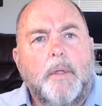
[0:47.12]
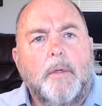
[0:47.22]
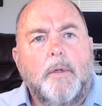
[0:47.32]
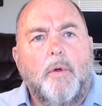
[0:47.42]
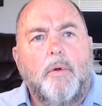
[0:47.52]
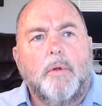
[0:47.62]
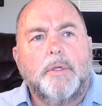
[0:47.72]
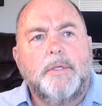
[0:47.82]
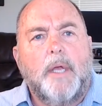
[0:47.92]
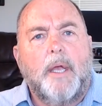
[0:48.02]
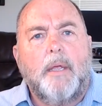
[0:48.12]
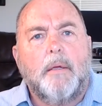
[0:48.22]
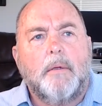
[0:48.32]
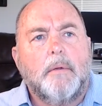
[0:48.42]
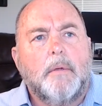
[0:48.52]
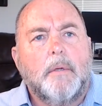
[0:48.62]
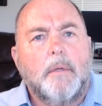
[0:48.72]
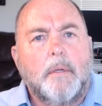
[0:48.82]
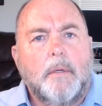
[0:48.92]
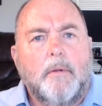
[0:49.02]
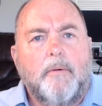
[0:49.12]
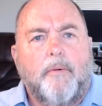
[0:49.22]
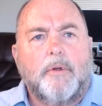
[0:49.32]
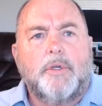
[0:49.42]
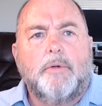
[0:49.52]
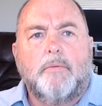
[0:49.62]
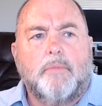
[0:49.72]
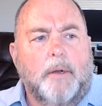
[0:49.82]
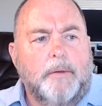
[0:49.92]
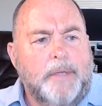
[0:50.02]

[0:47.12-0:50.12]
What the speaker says: Google is a Fortune,